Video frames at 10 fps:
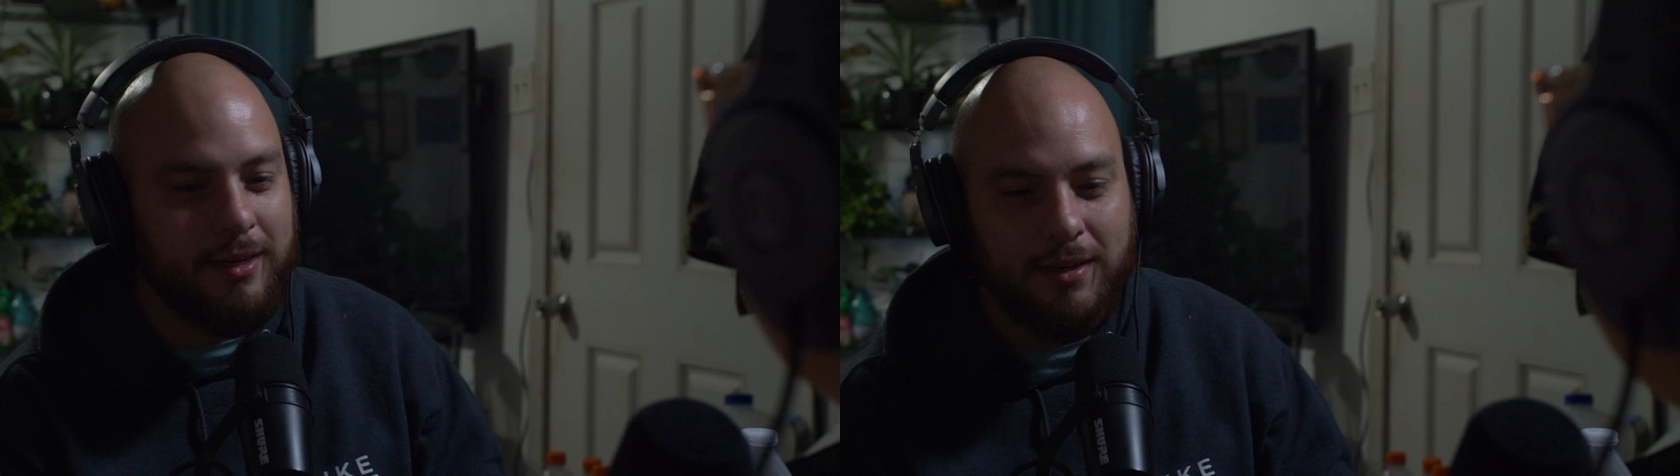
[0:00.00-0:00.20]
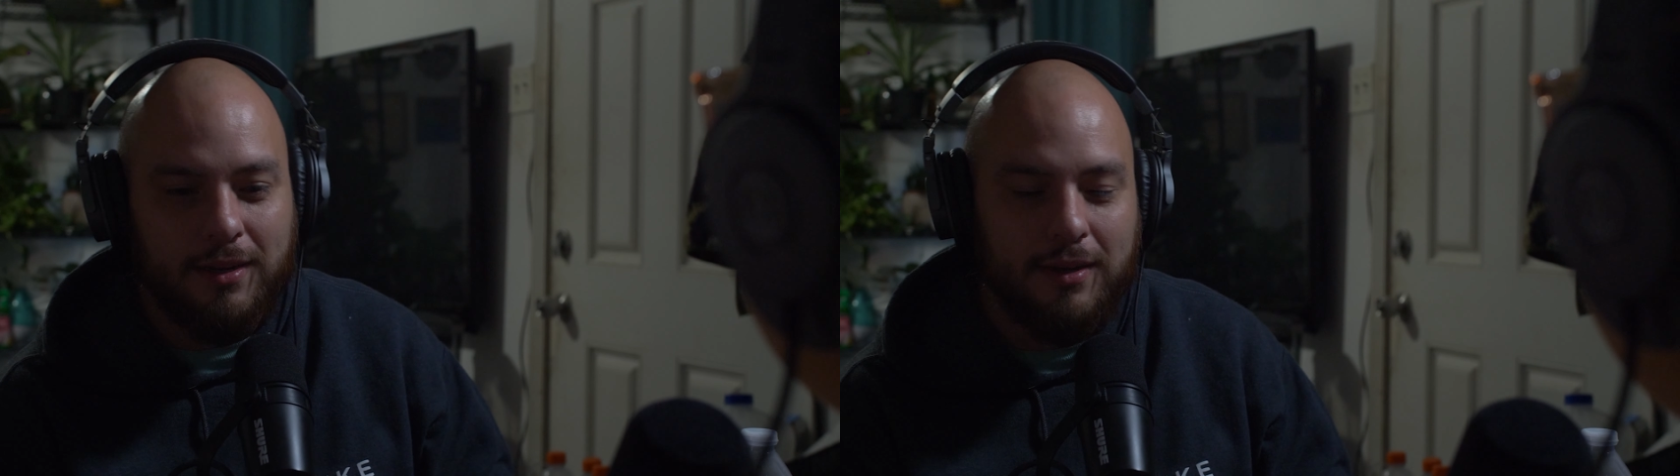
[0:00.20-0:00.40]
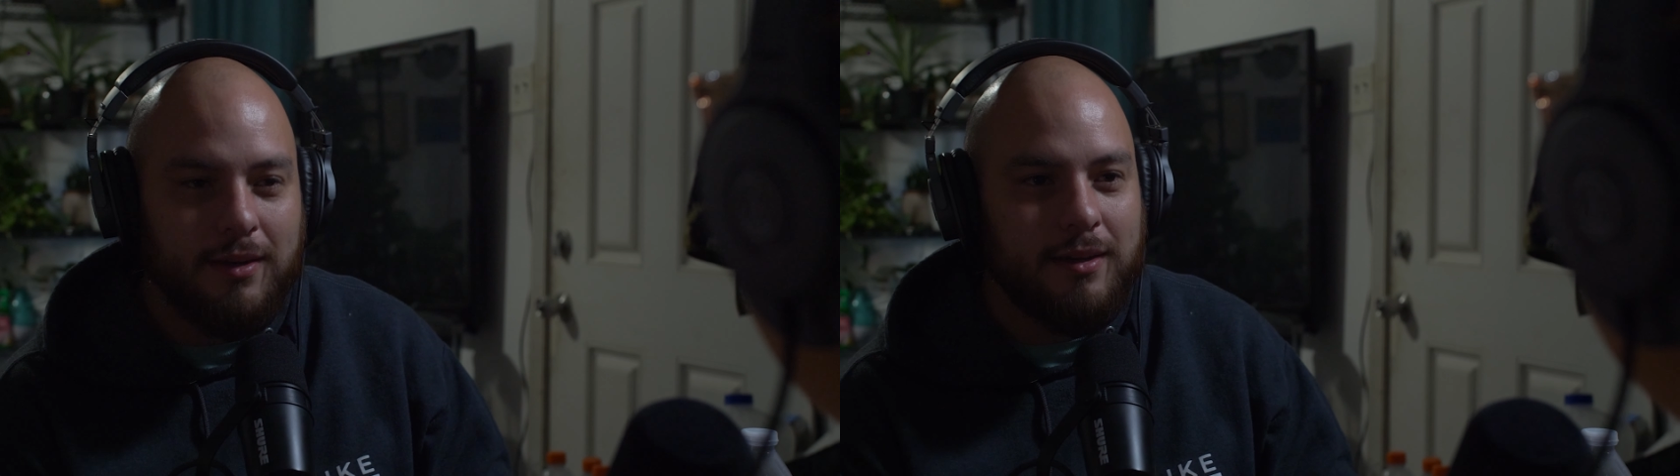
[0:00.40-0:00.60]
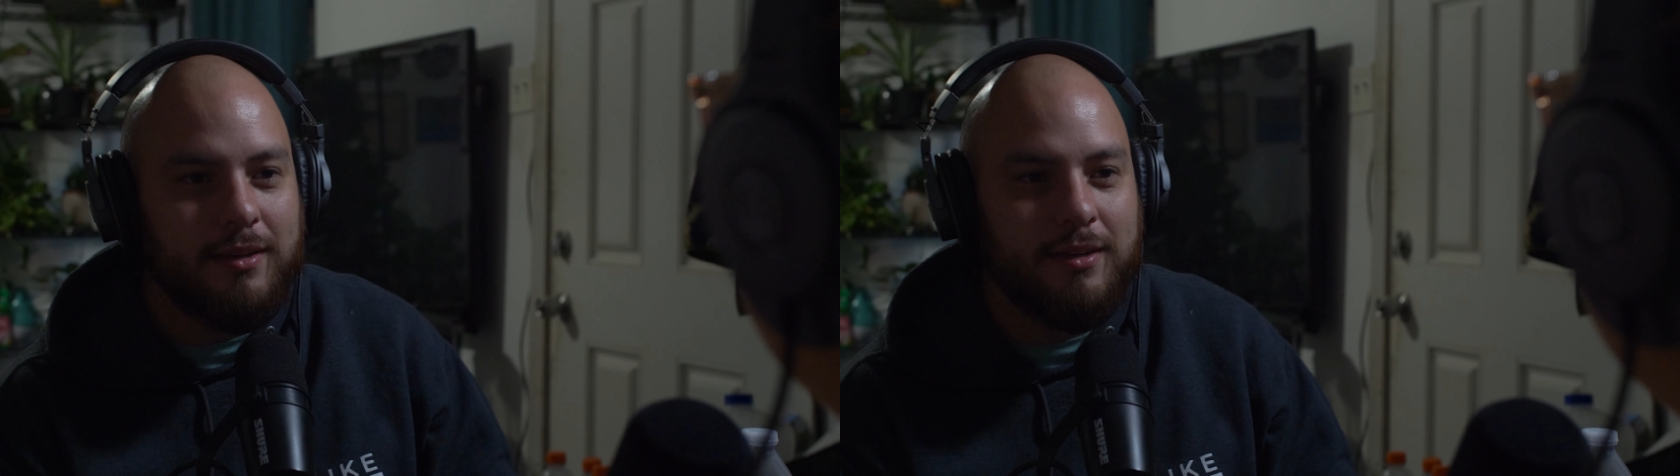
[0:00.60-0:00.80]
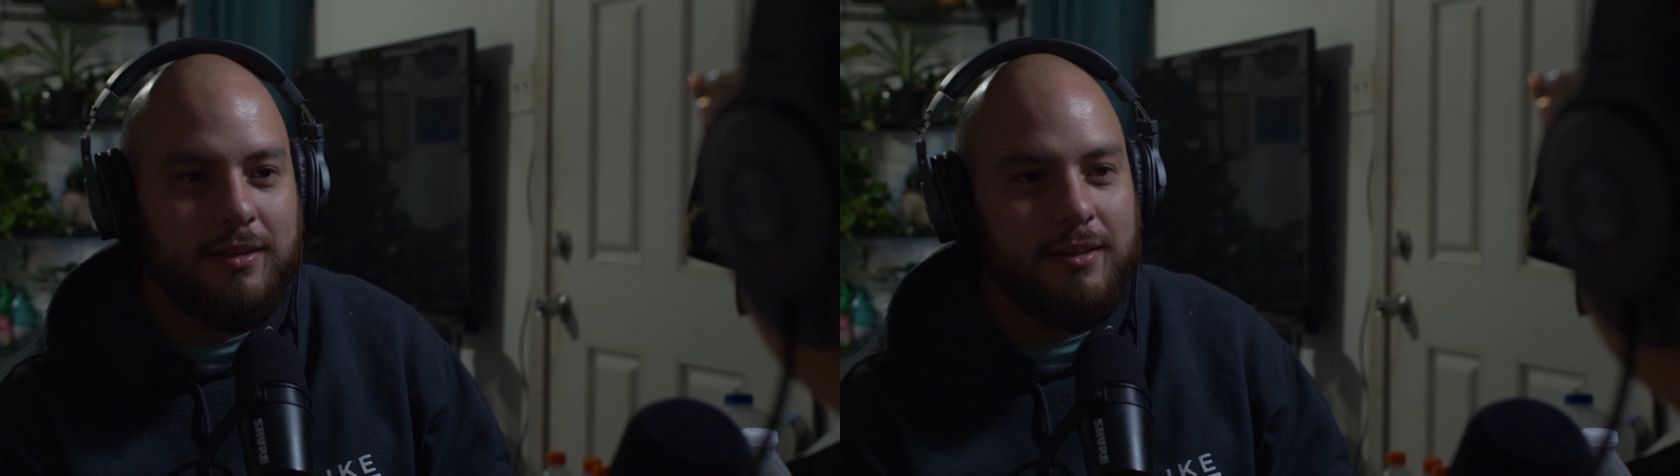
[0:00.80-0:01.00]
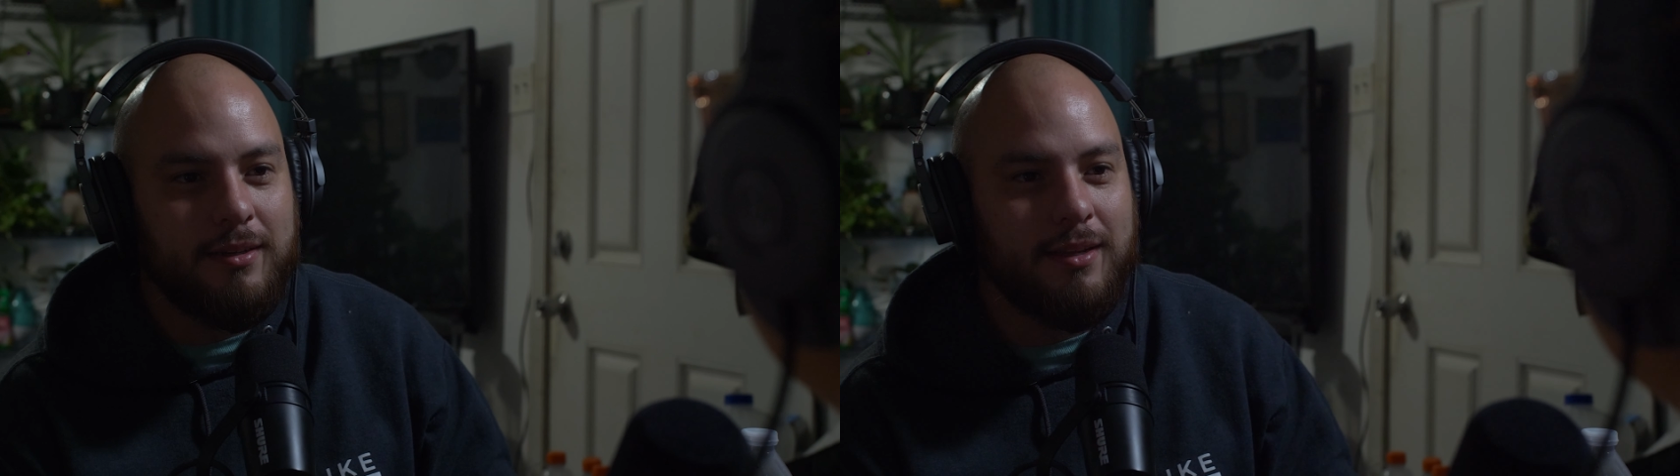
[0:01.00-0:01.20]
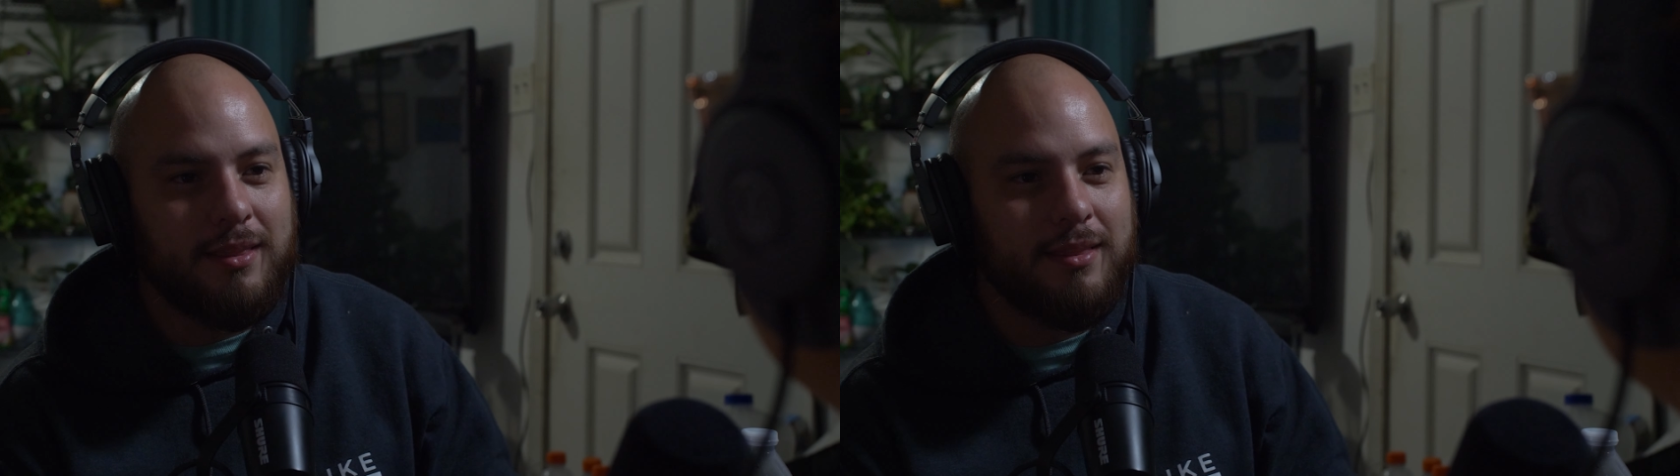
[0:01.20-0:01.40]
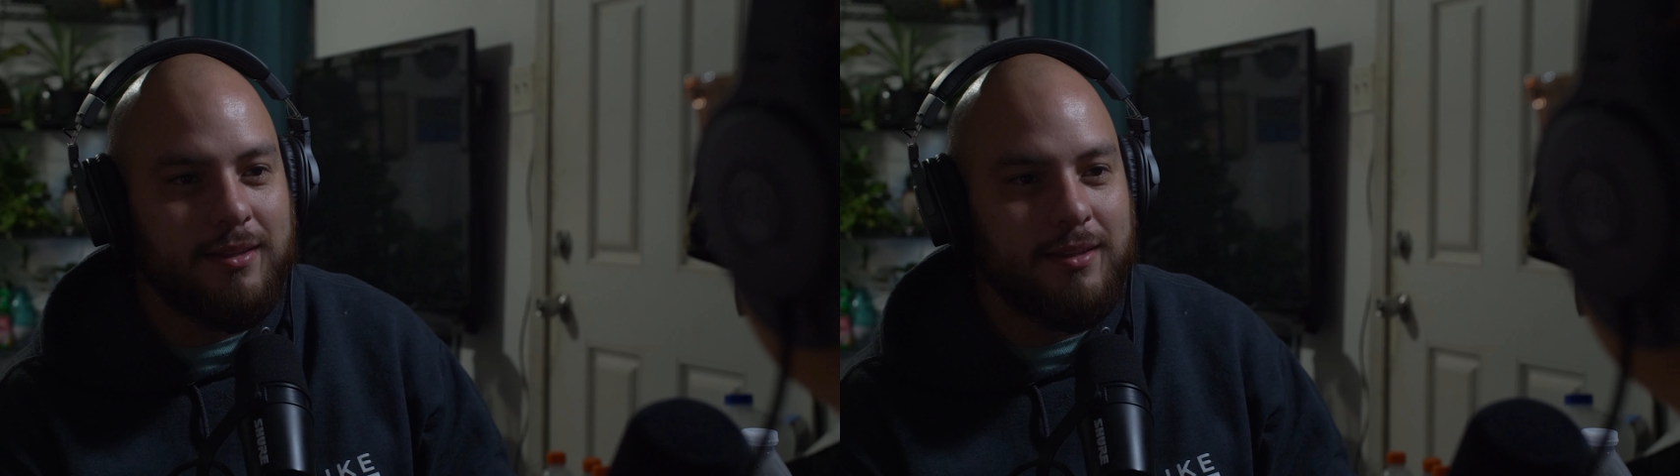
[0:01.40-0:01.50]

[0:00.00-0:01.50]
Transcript: and you you,